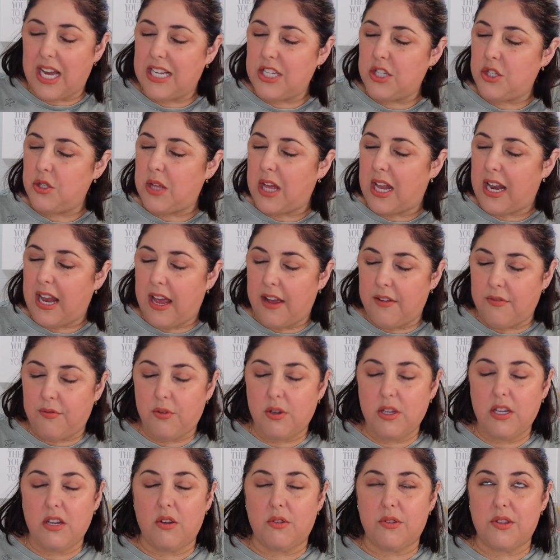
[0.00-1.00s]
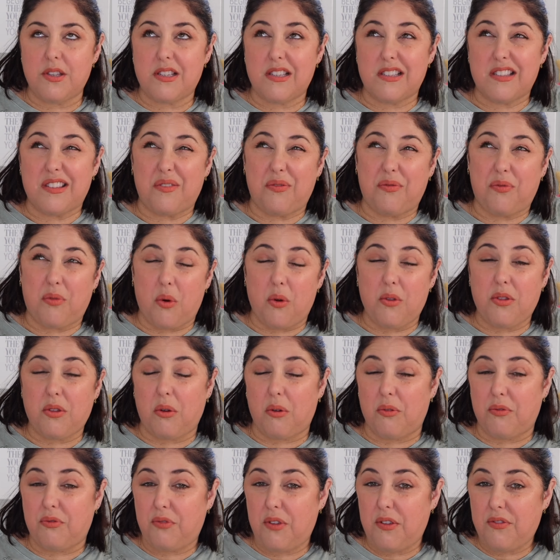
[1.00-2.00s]
I do that every year. This is the fourth
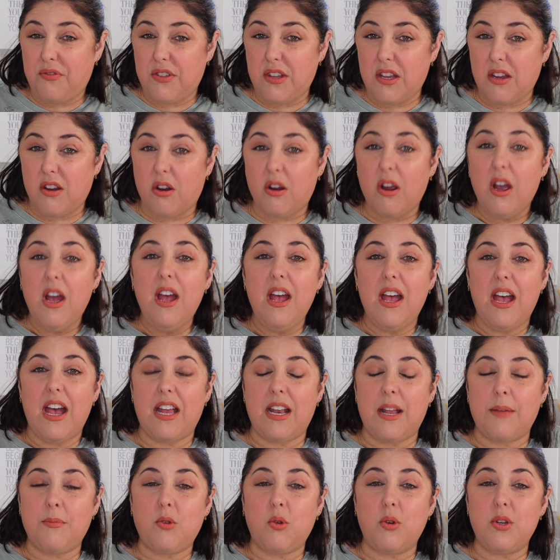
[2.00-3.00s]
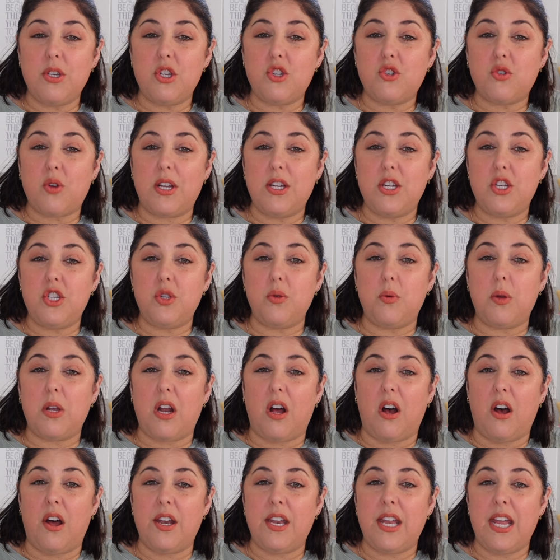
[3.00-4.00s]
or fifth year, and I'm going to try to do it
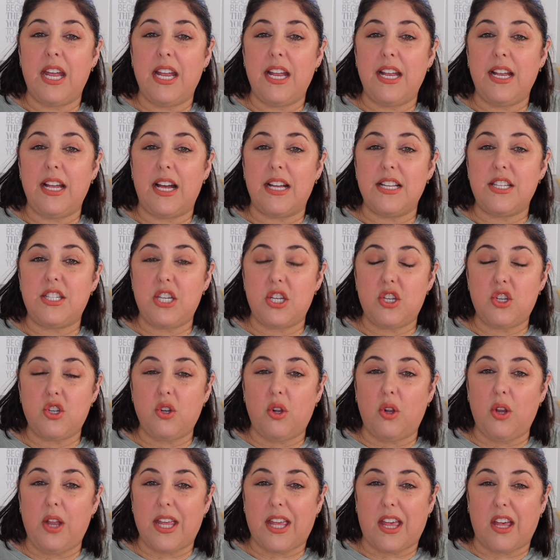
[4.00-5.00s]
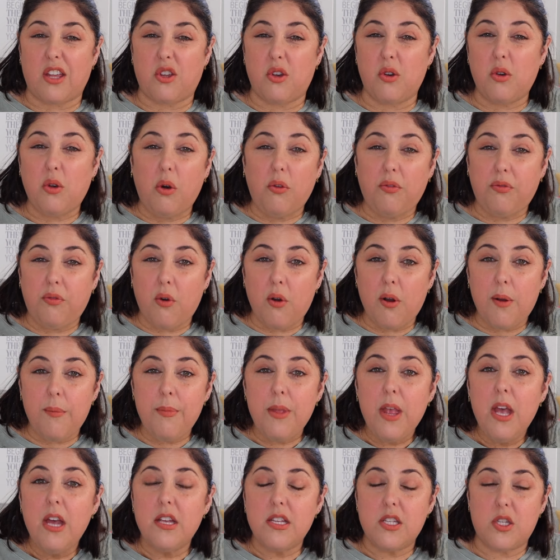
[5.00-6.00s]
on a, a digital, like a Google form,
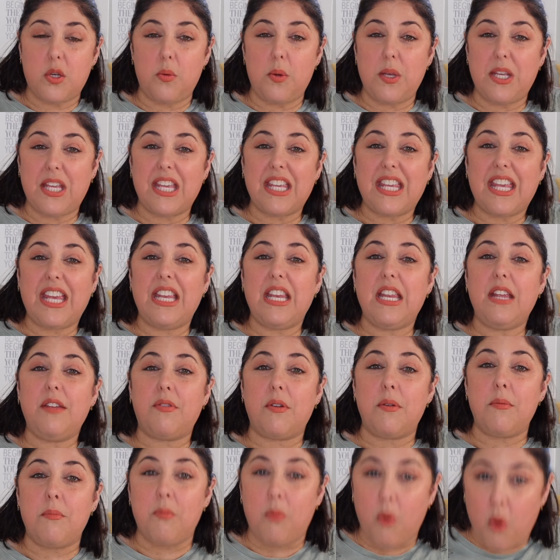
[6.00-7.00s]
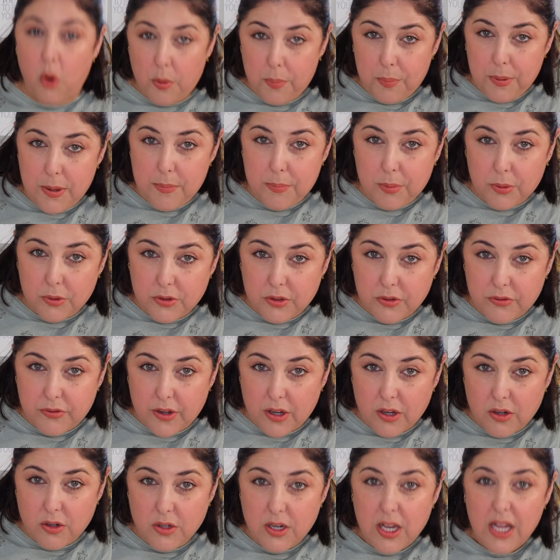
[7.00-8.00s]
so we can get even more people to
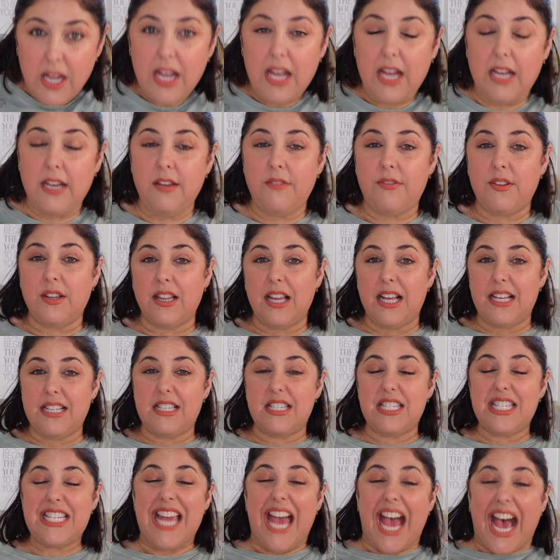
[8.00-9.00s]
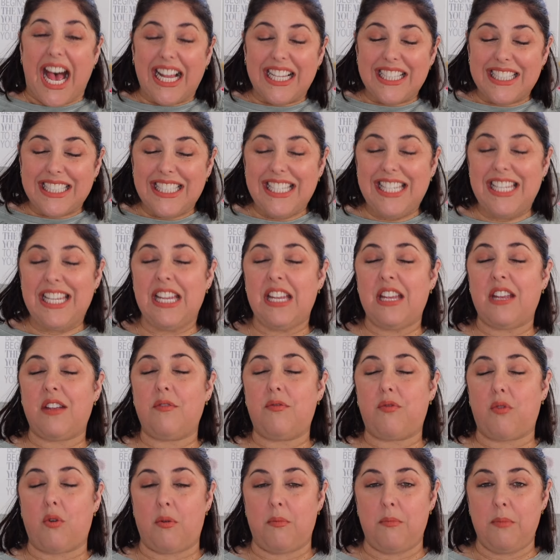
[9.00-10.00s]
vote and even less tallying
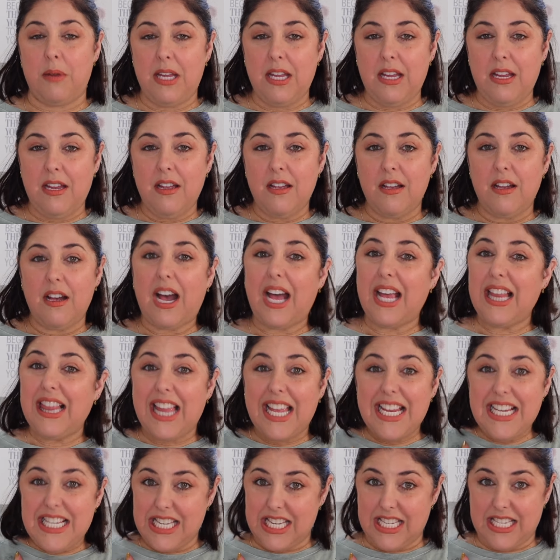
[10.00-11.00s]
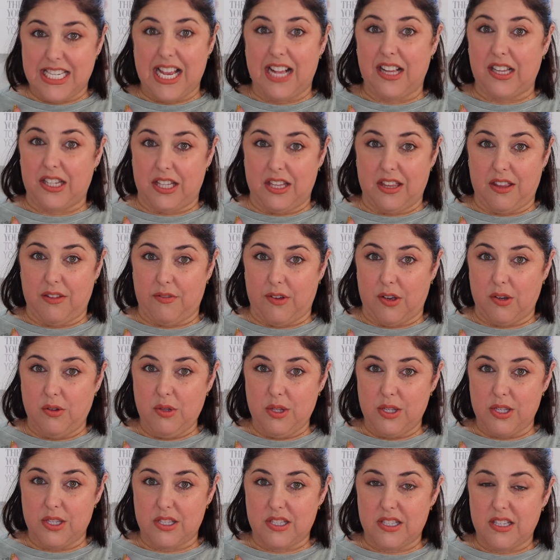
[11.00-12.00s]
for me. I like to tally the
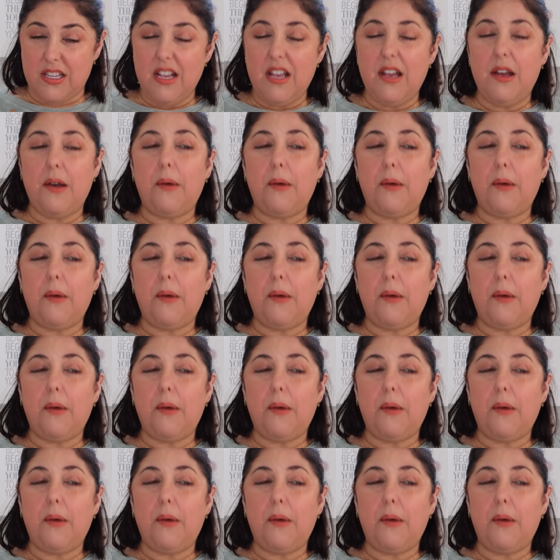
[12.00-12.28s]
votes